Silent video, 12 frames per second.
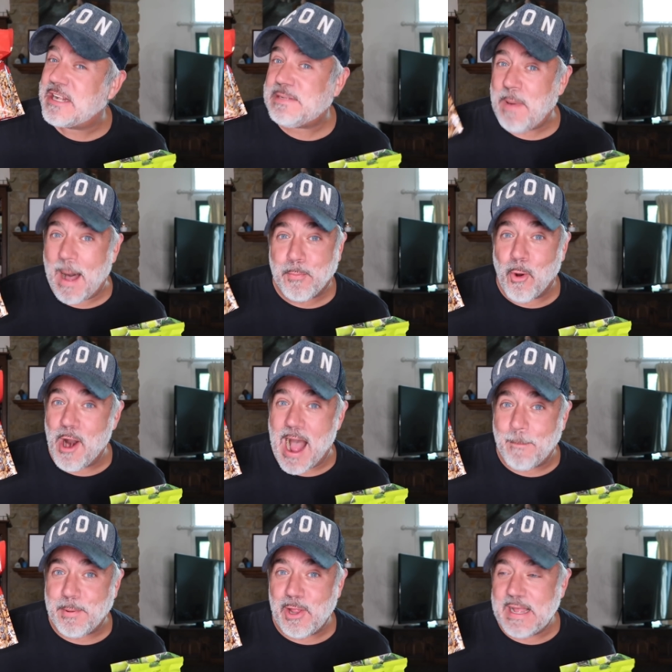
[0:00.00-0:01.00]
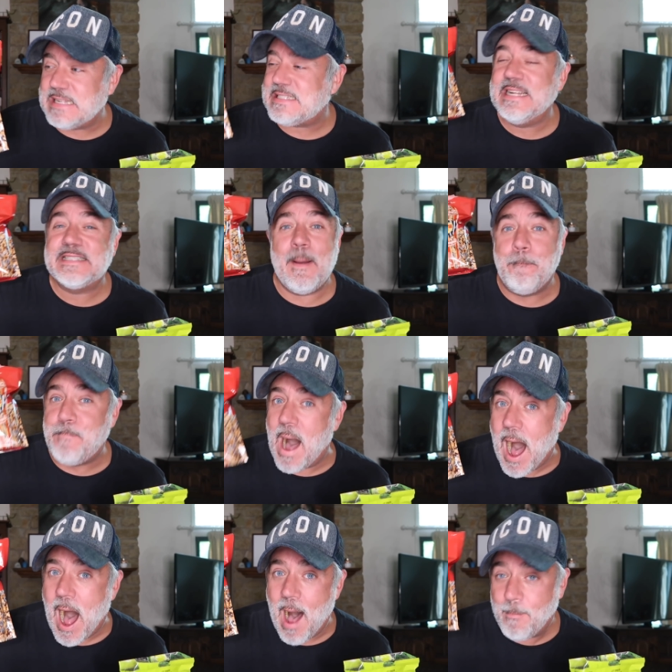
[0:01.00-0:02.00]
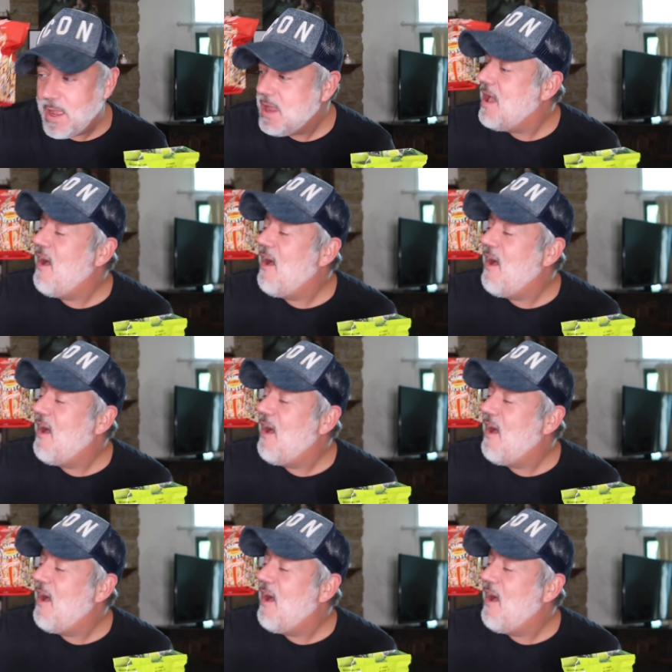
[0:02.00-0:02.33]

this Popcornopolis is the bomb.